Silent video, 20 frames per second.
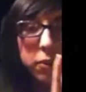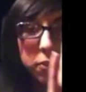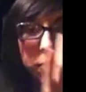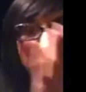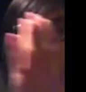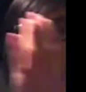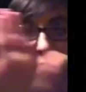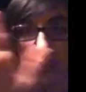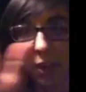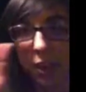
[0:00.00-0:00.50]
to the
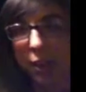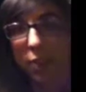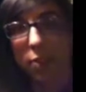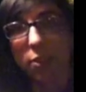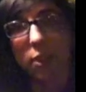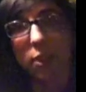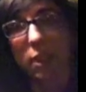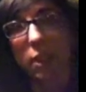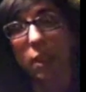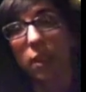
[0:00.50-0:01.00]
sign
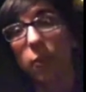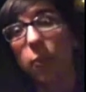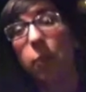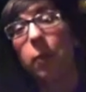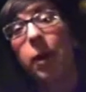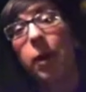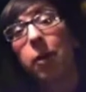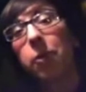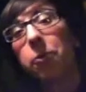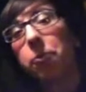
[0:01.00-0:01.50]
thinking,
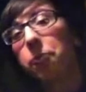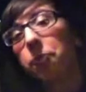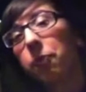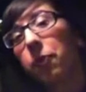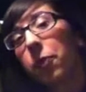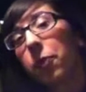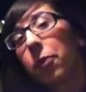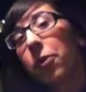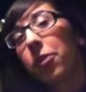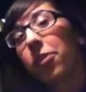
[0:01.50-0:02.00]
well,
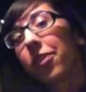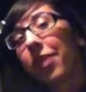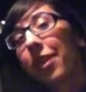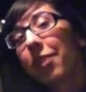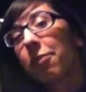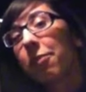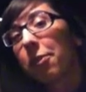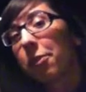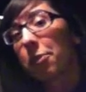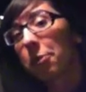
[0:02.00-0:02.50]
we'll see
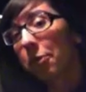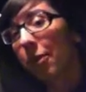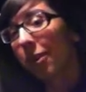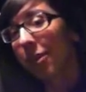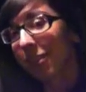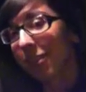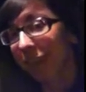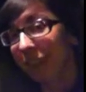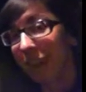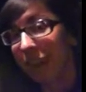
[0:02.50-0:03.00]
if this
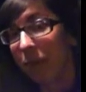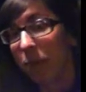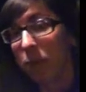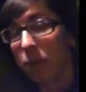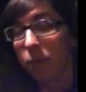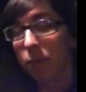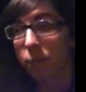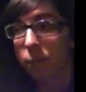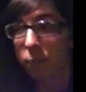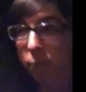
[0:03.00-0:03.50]
works out.
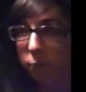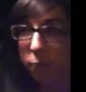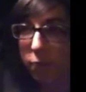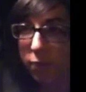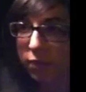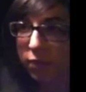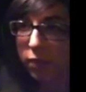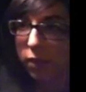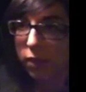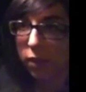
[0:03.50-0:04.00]

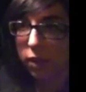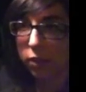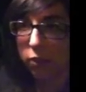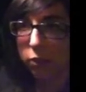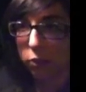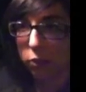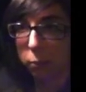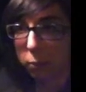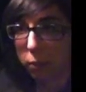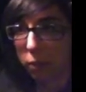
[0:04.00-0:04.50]

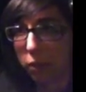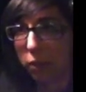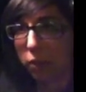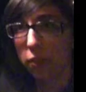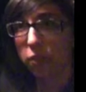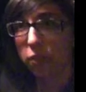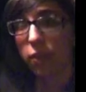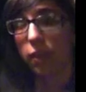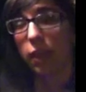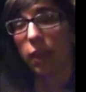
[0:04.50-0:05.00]
So I put it on the
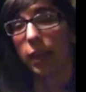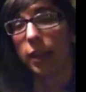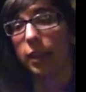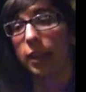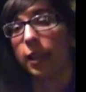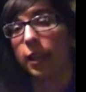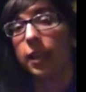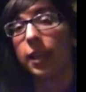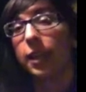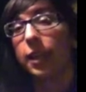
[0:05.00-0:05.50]
sign
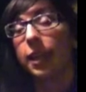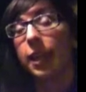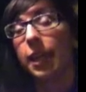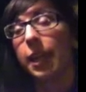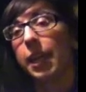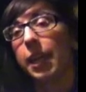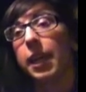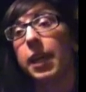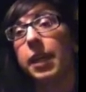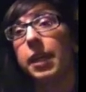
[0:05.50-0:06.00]

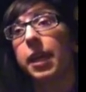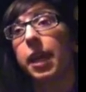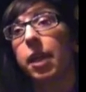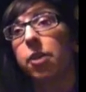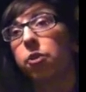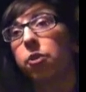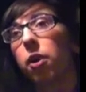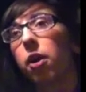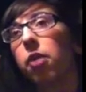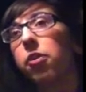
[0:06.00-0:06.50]
and I
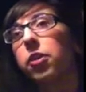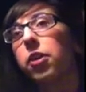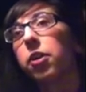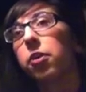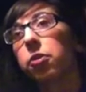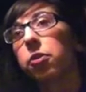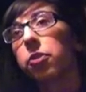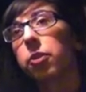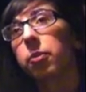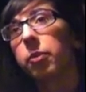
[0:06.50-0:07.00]
draw the
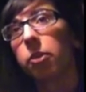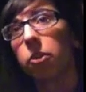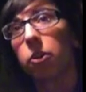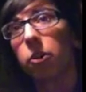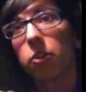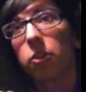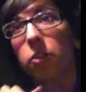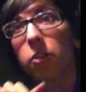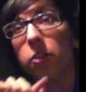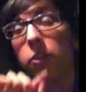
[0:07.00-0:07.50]
ghost image
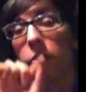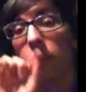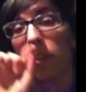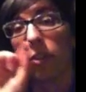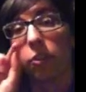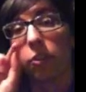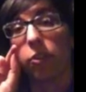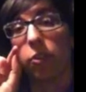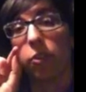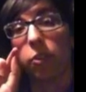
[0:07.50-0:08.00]
onto the
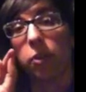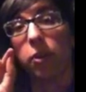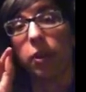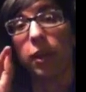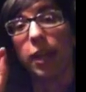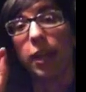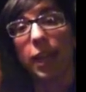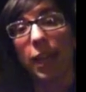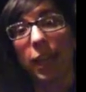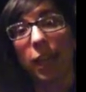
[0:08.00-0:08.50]
stencil
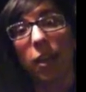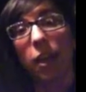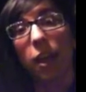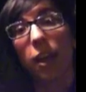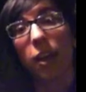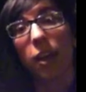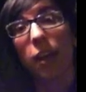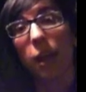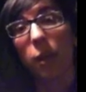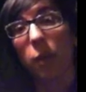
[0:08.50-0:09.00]
and cut
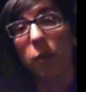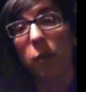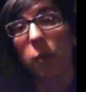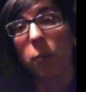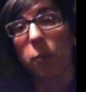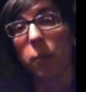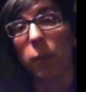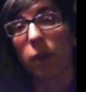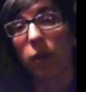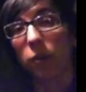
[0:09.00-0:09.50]
it out with a
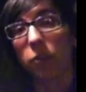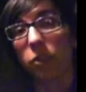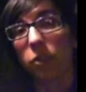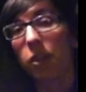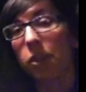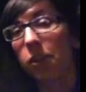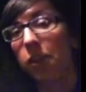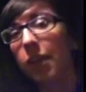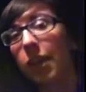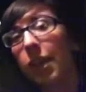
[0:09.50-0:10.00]
box
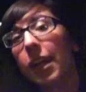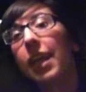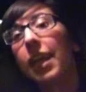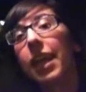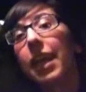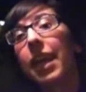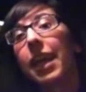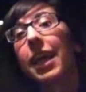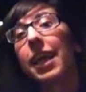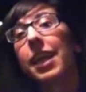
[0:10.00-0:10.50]
cutter.
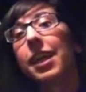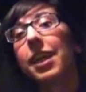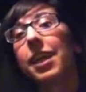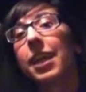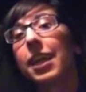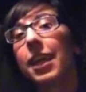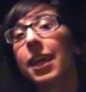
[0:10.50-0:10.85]
And